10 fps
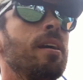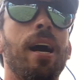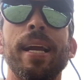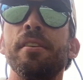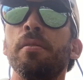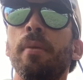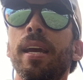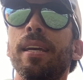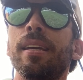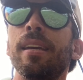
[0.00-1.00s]
I get to
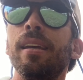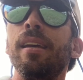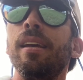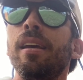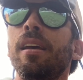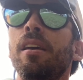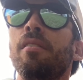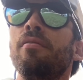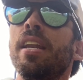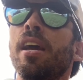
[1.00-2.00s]
make
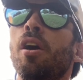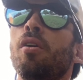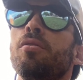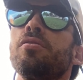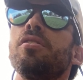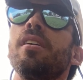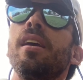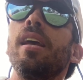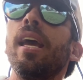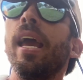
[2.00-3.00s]
videos,
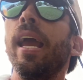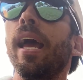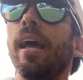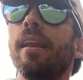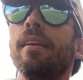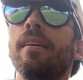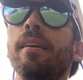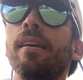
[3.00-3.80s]
and